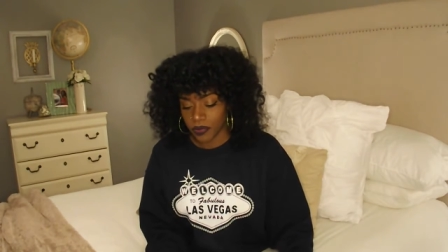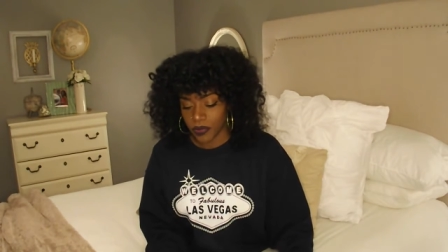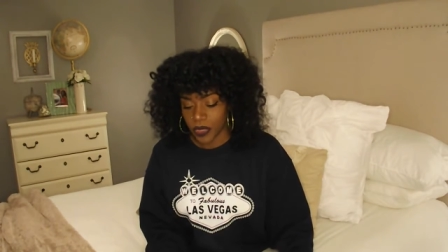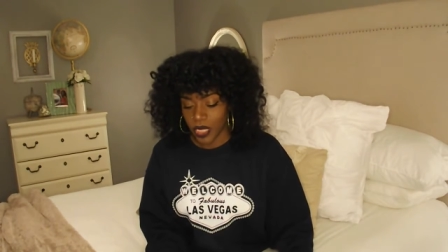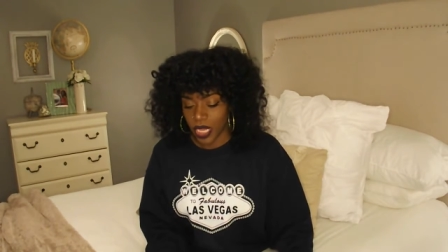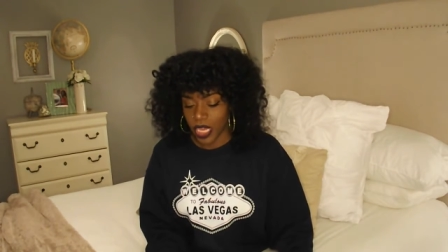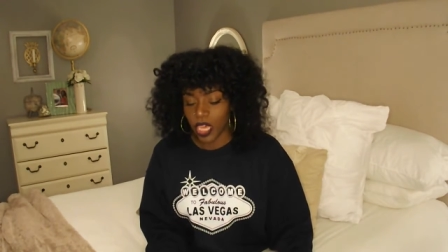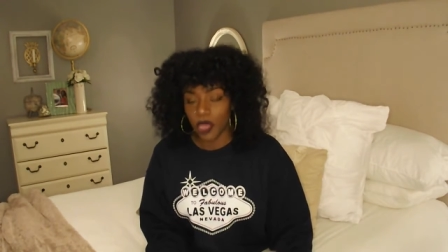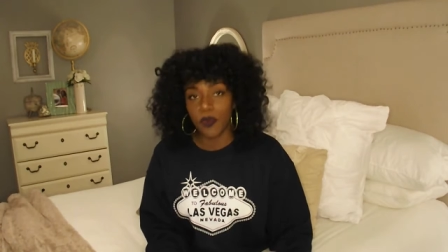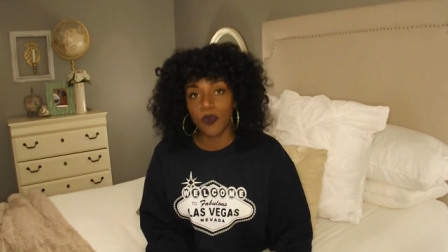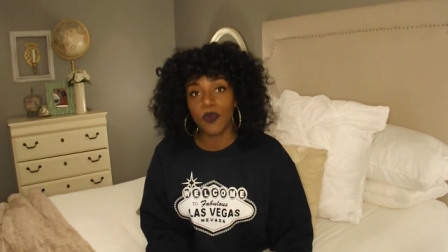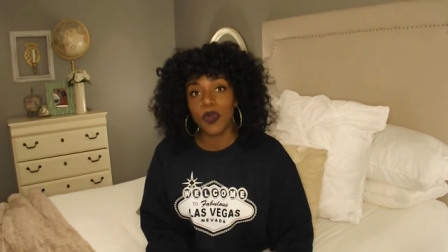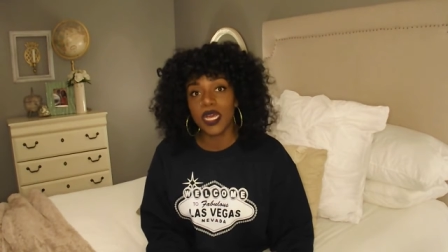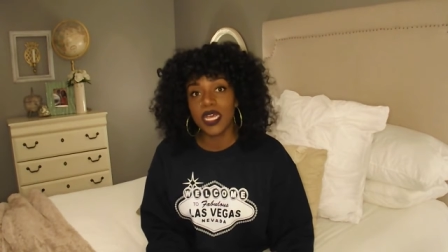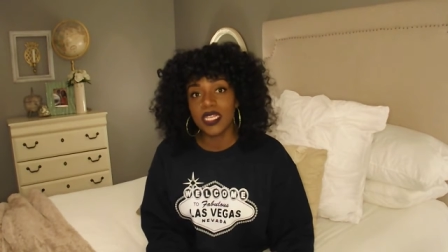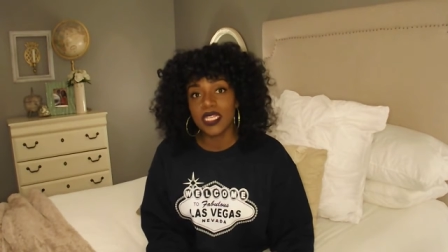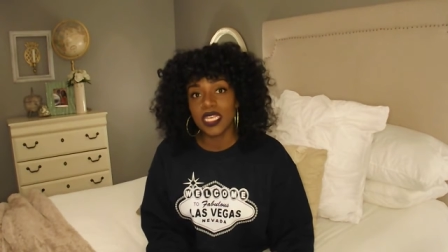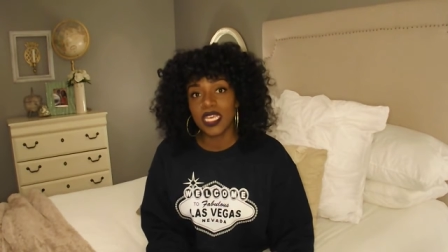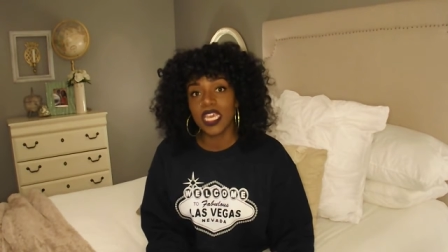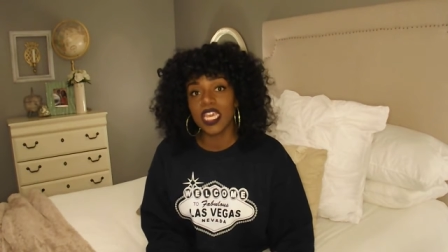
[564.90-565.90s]
It
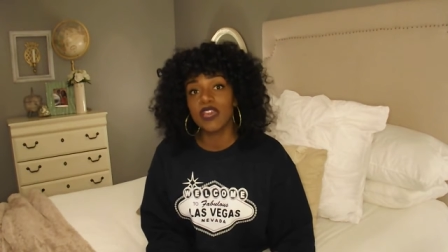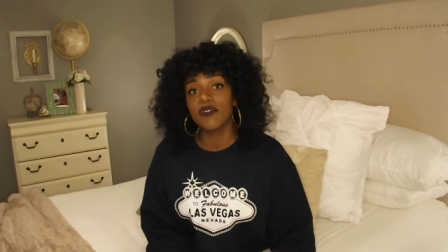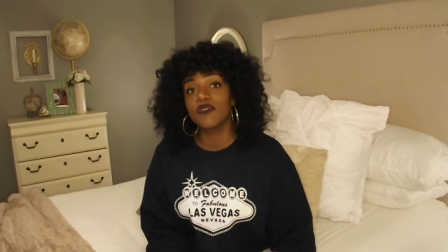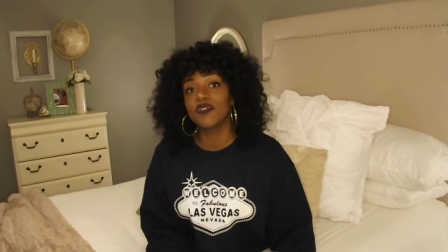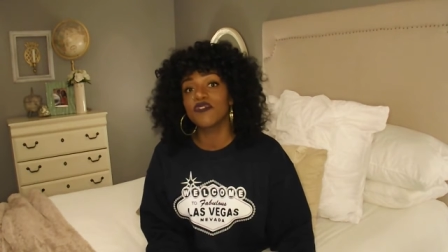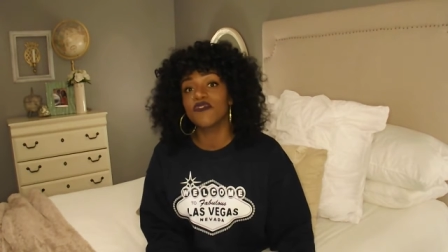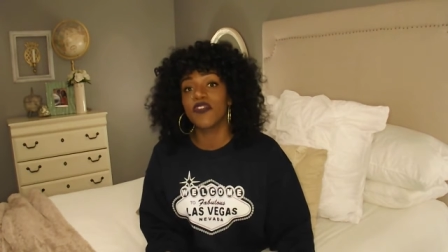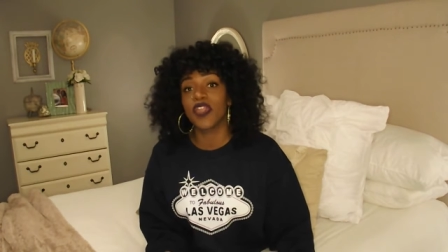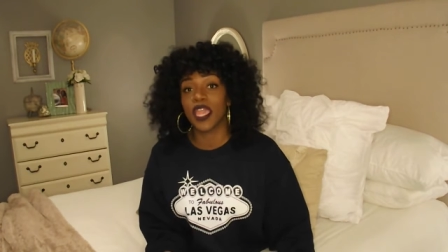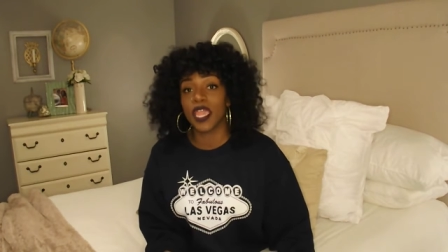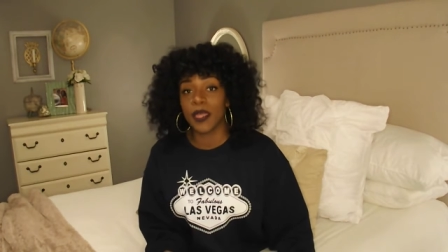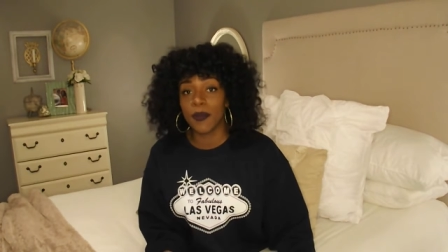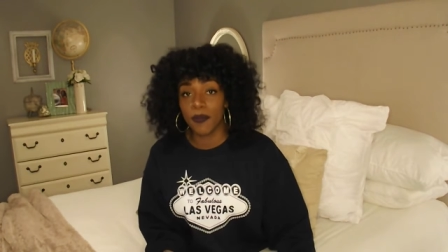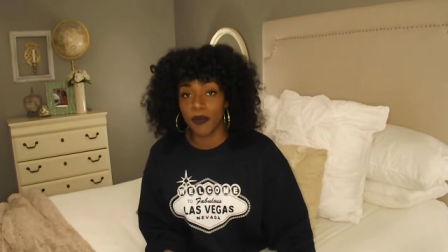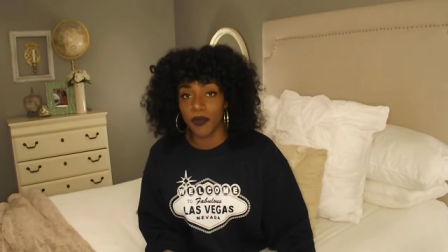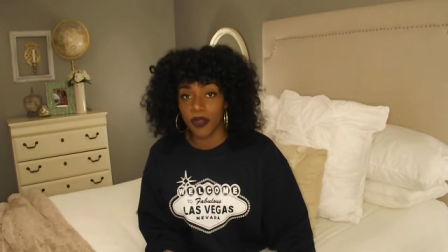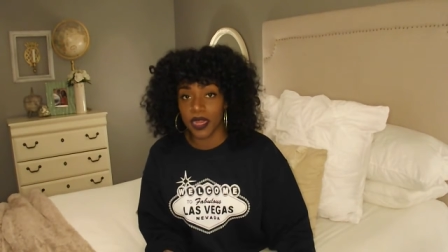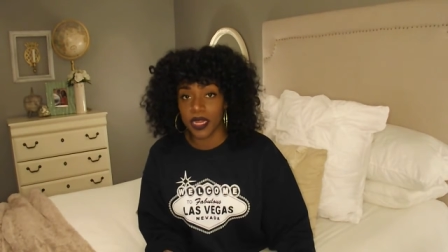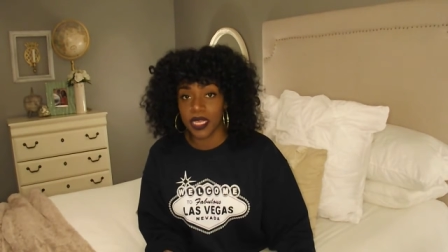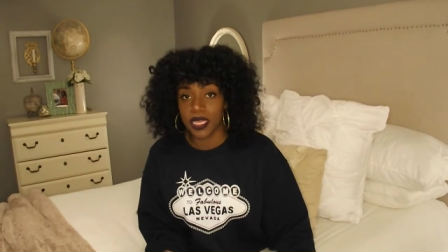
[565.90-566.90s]
was very
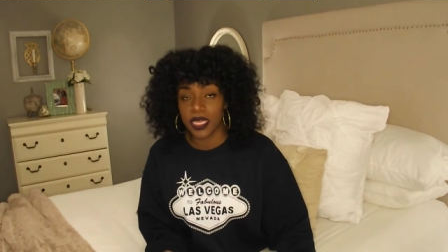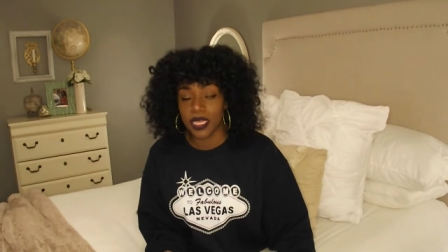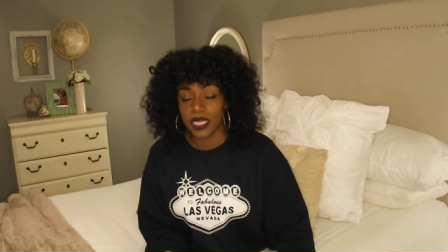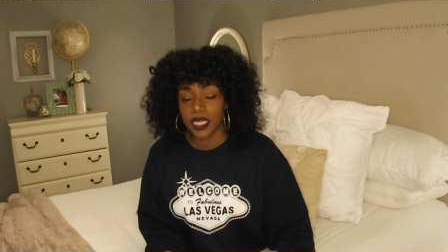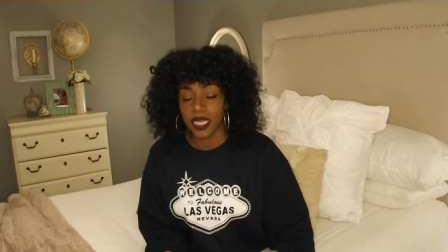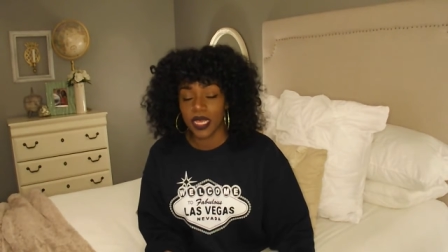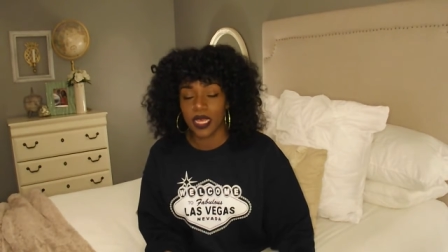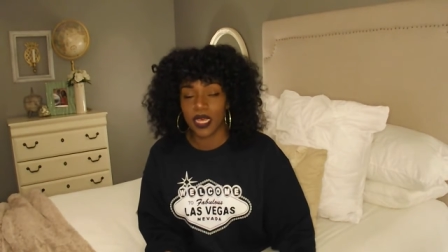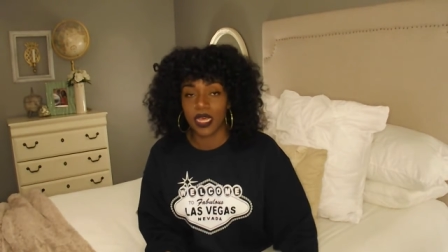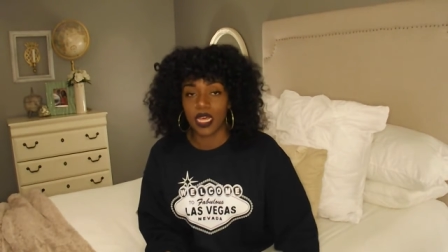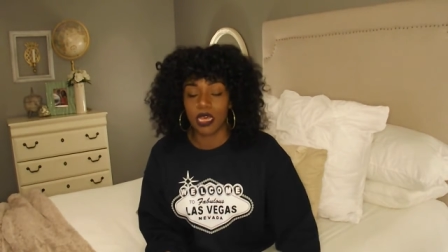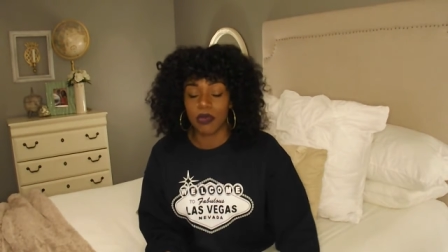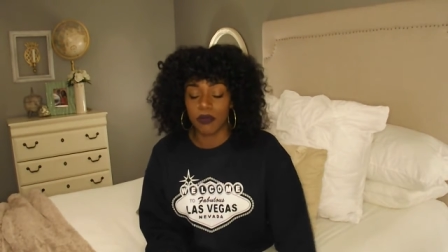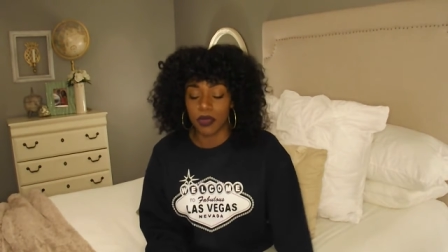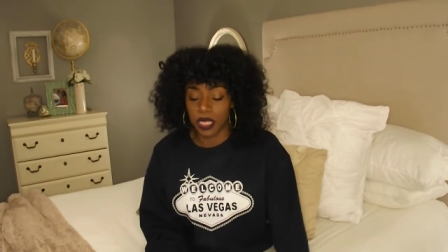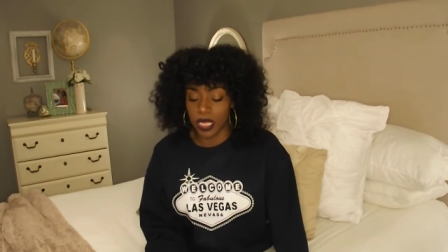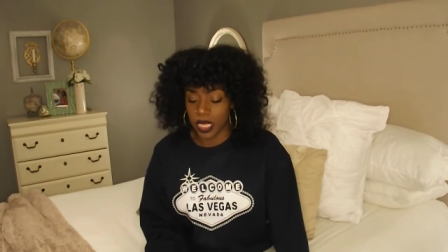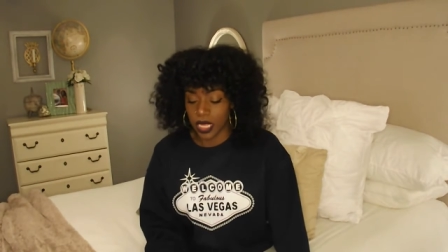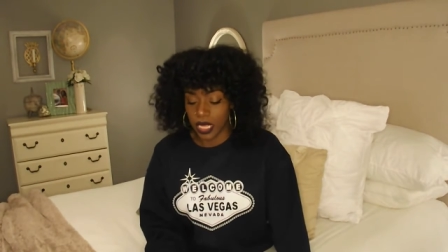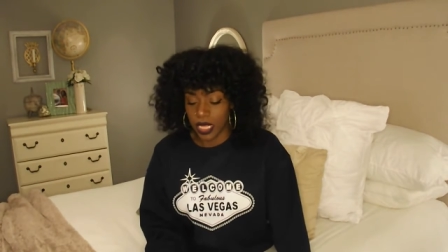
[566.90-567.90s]
pretty,
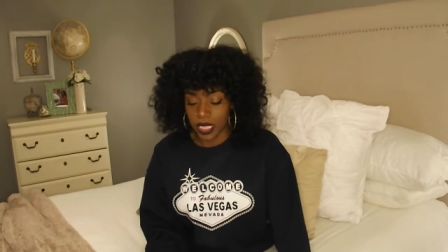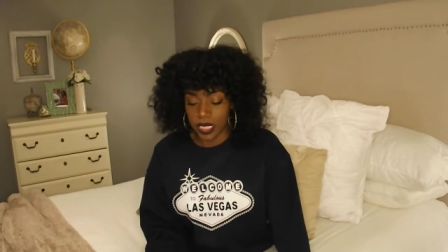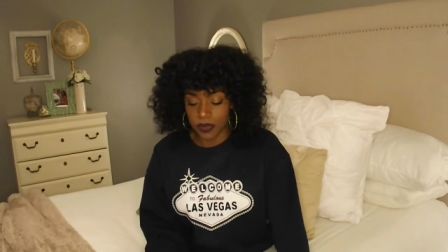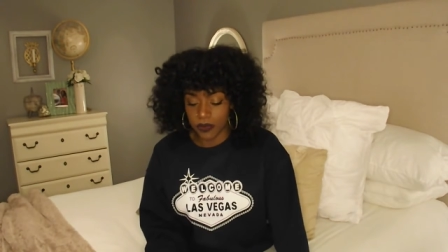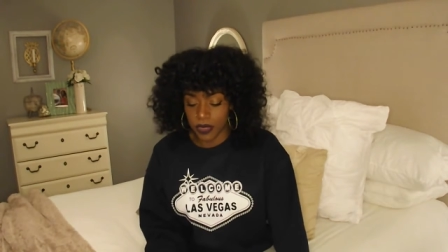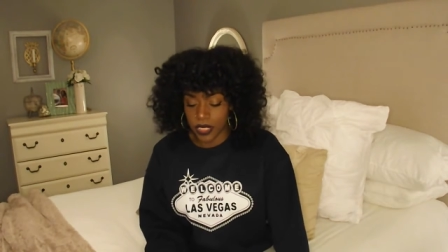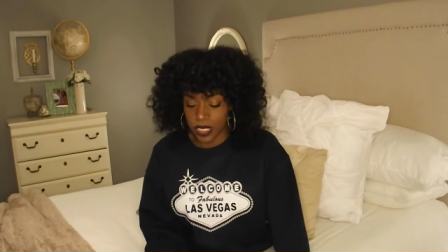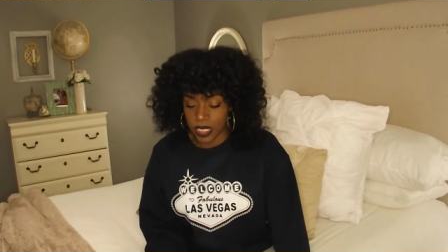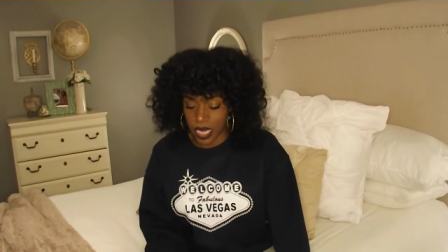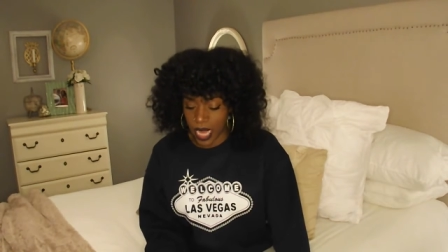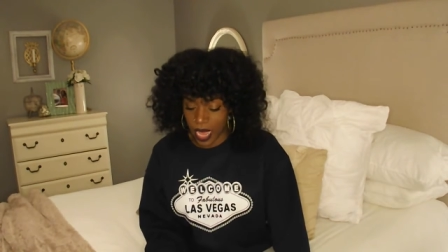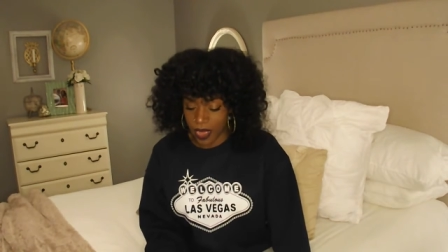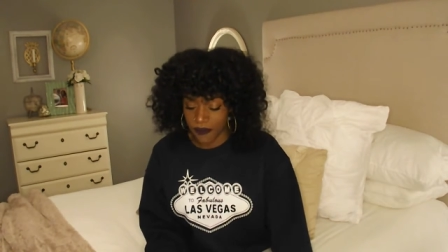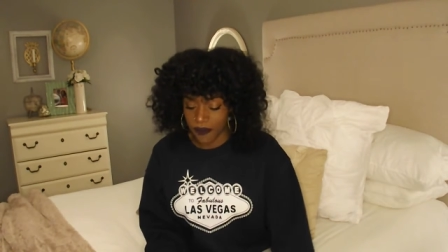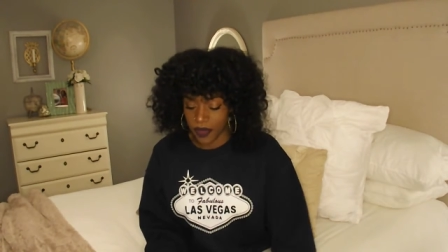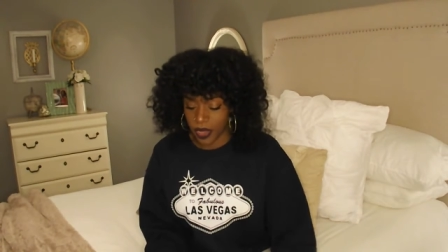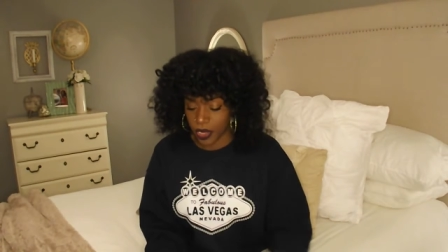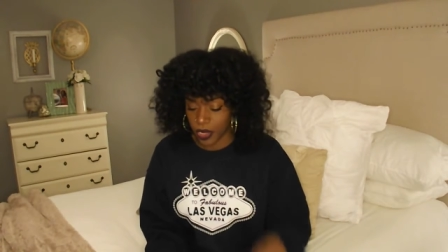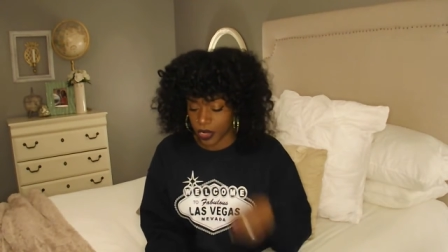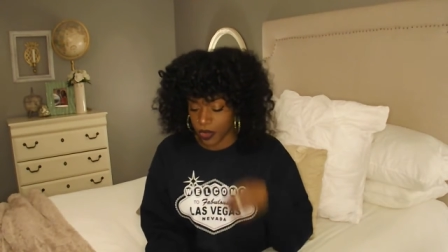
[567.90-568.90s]
but it was not
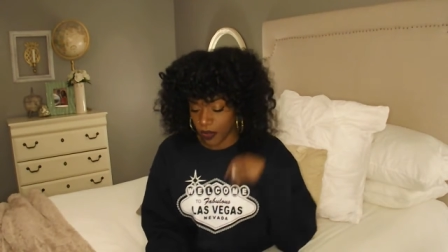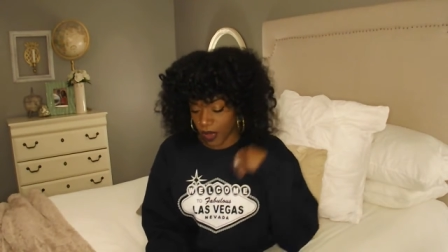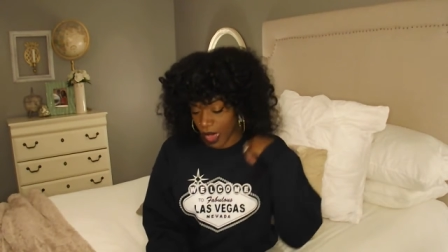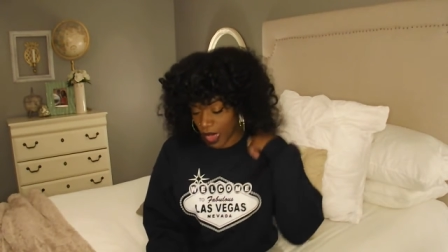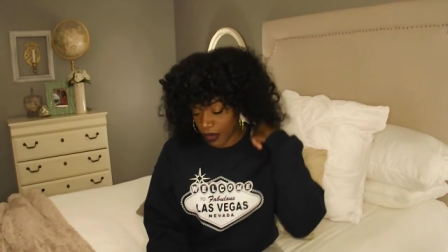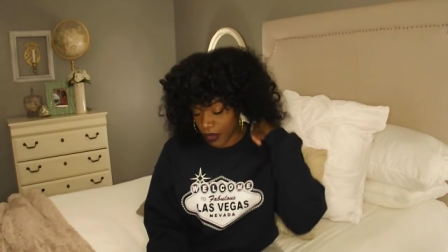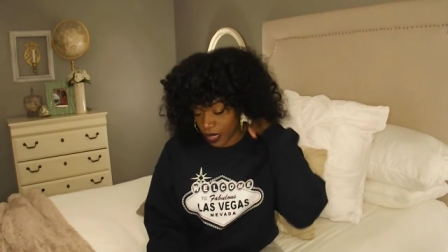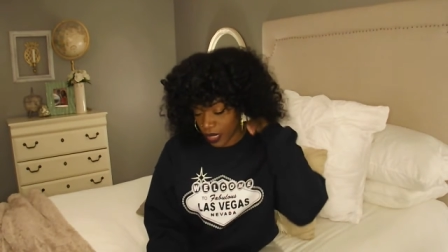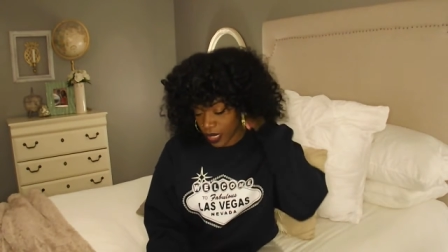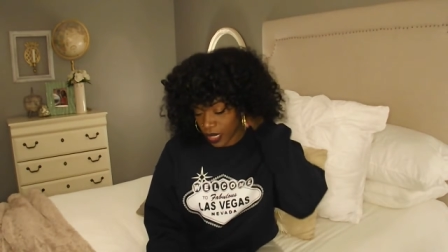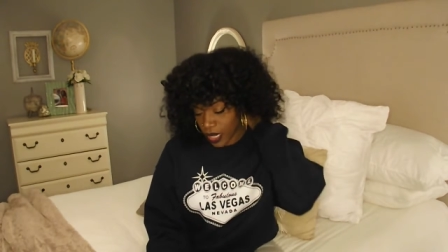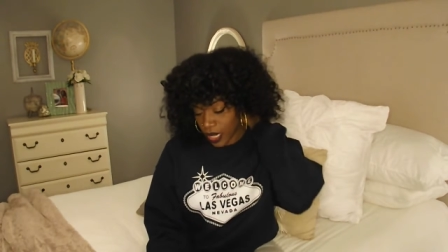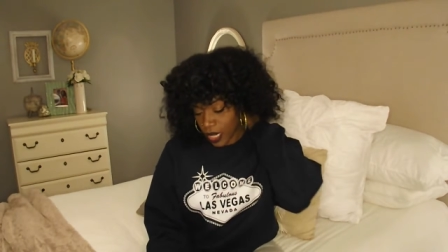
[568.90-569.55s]
very crowded.